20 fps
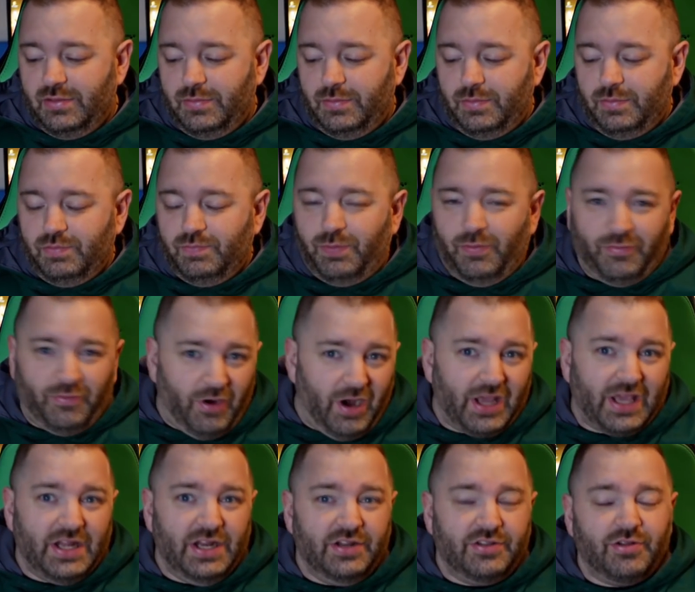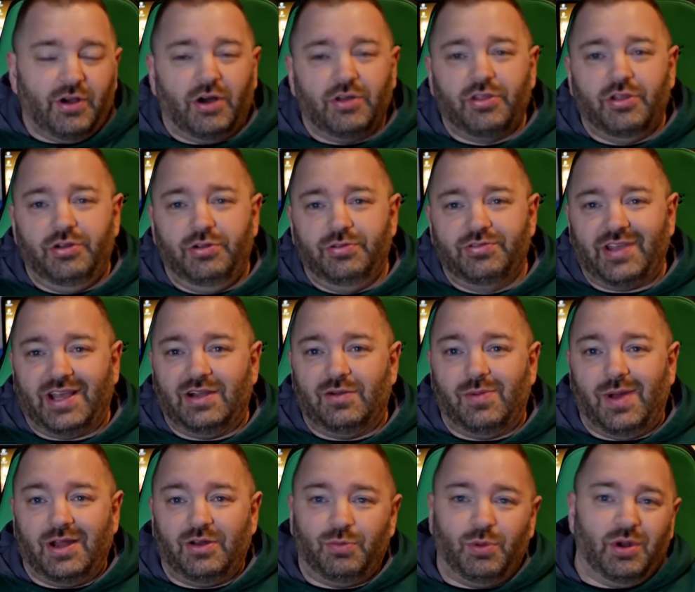before I get into all the news, I got to
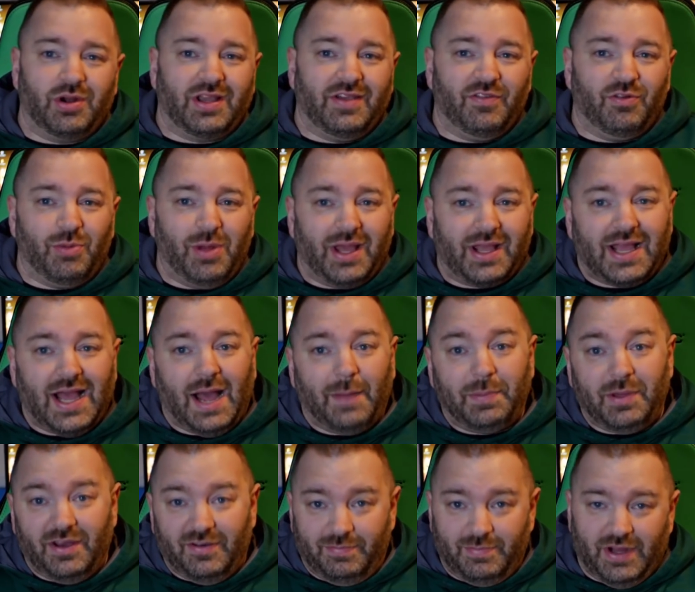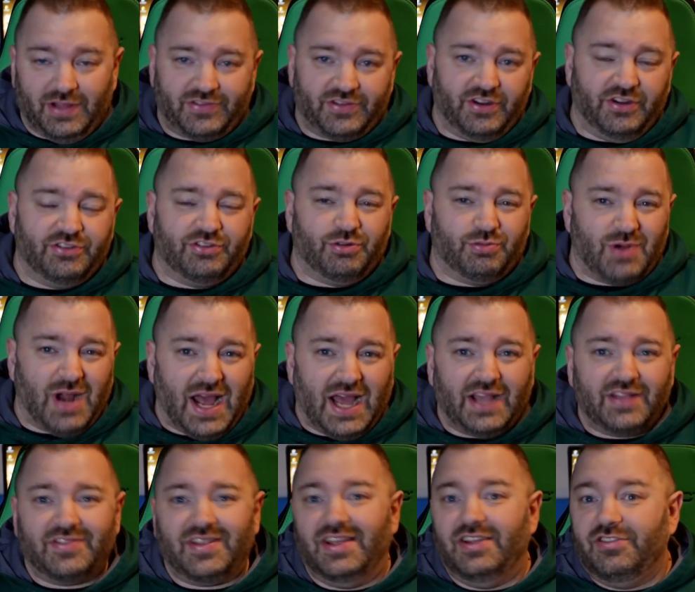remind you, we are giving away a copy of Monster Hunter
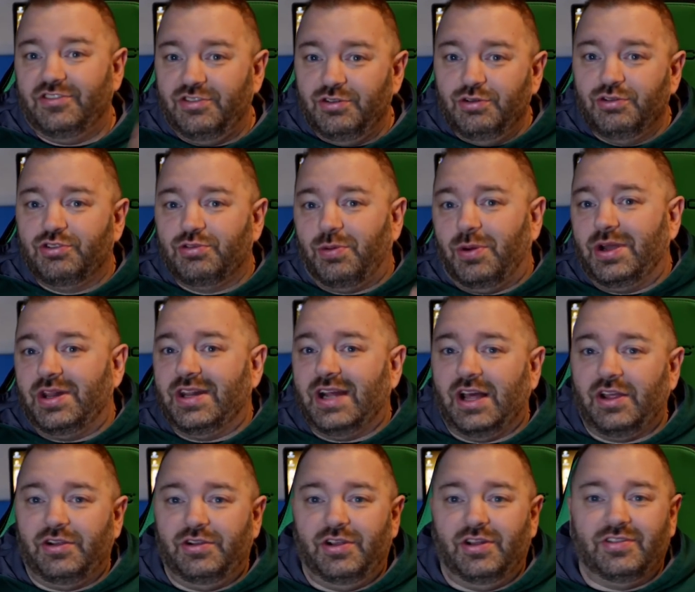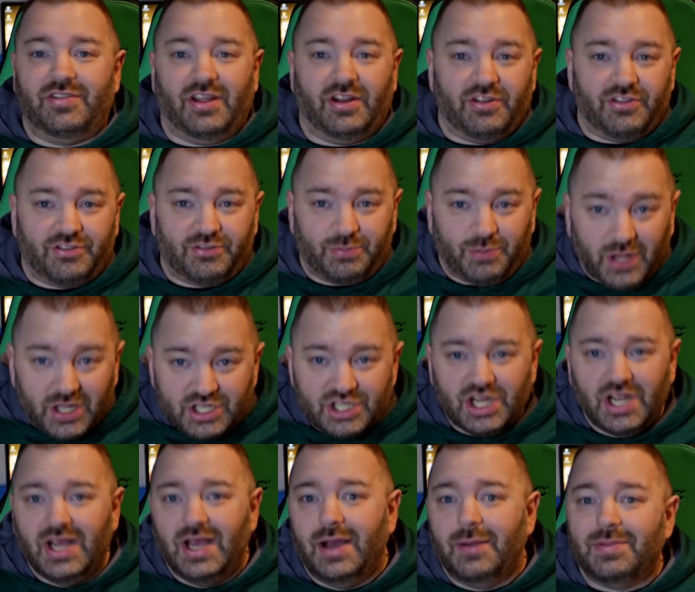Rise and two $20 Nintendo Switch,
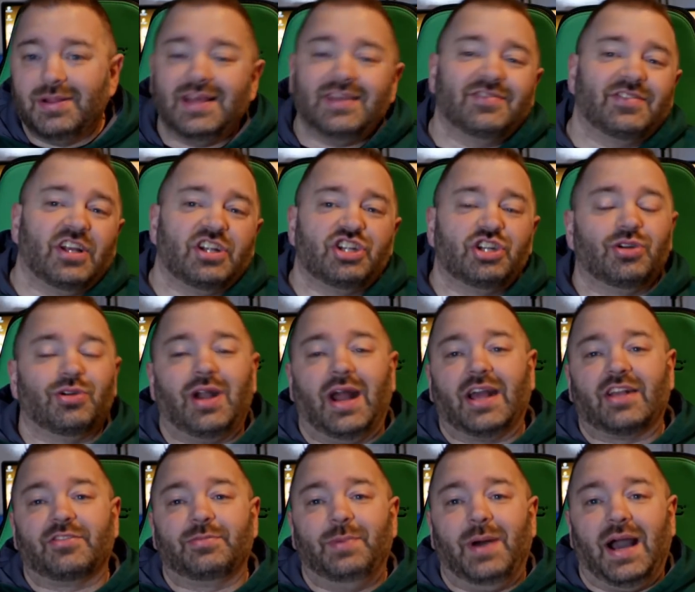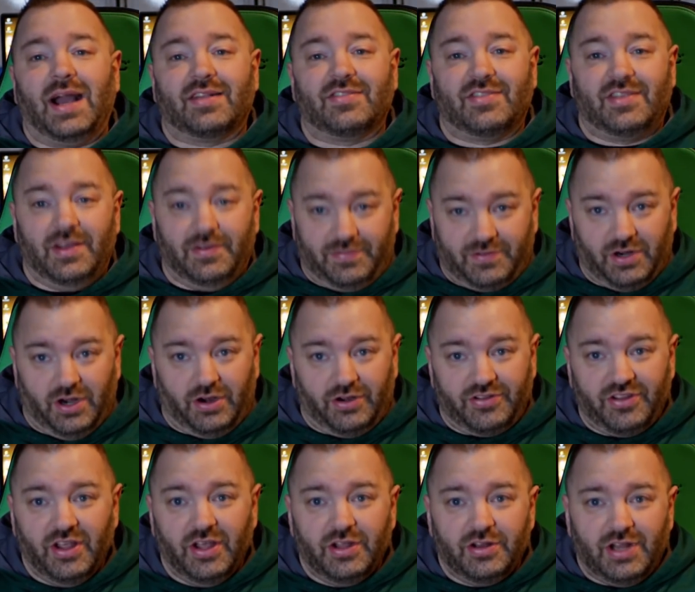PlayStation, or Xbox gift cards.
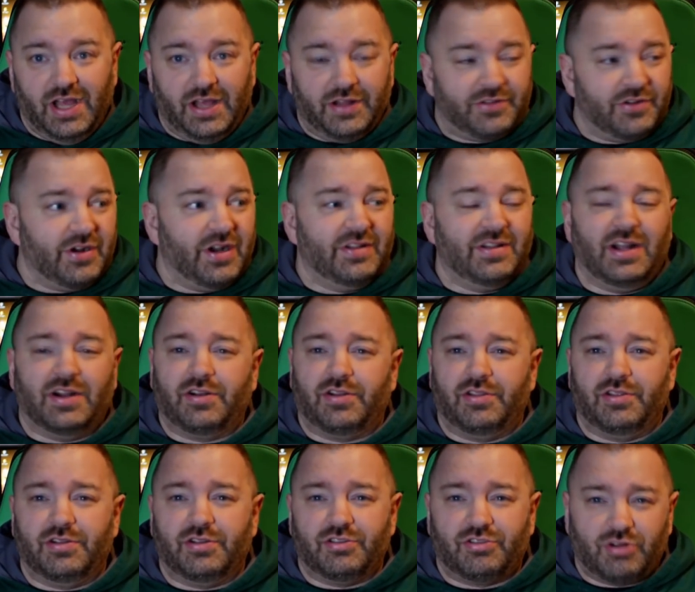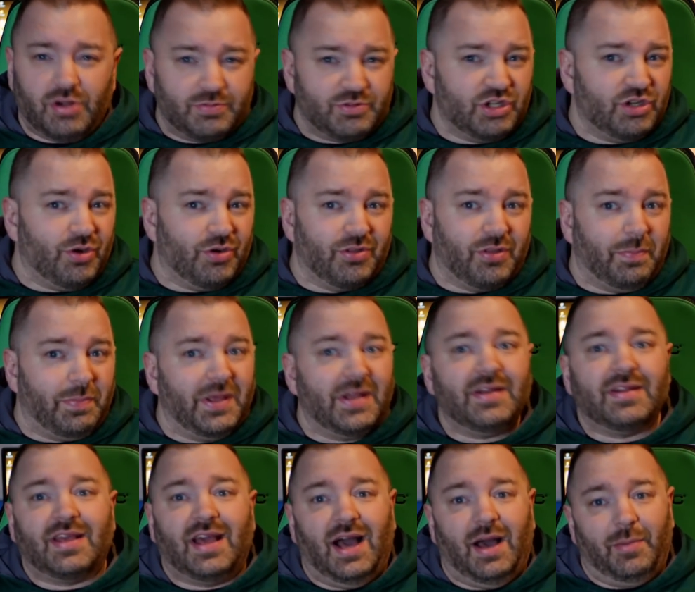To enter, head down to the description or the pinned
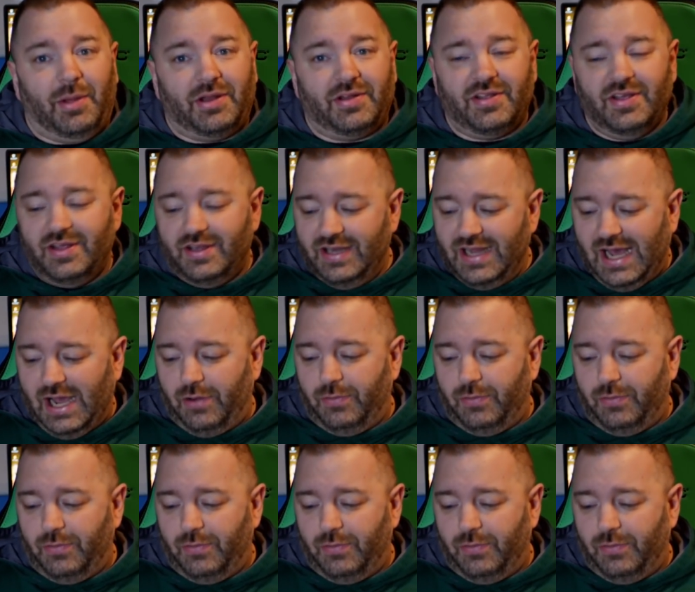comment. Now,